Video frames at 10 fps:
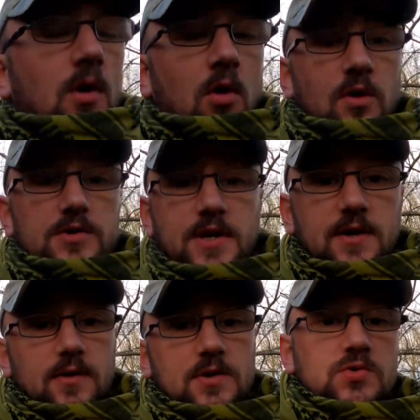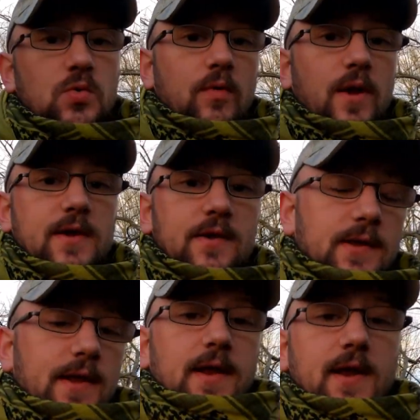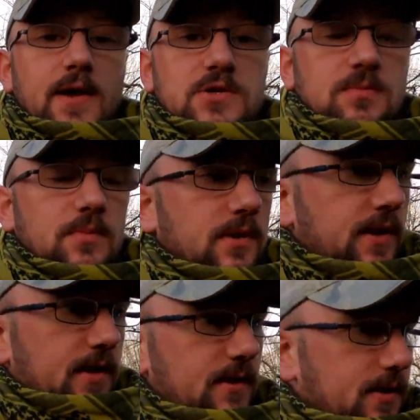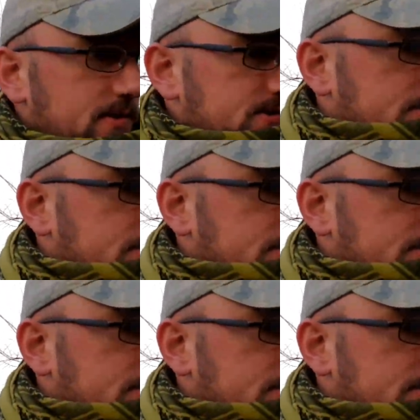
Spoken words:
or certainly there's no record of any action being taken against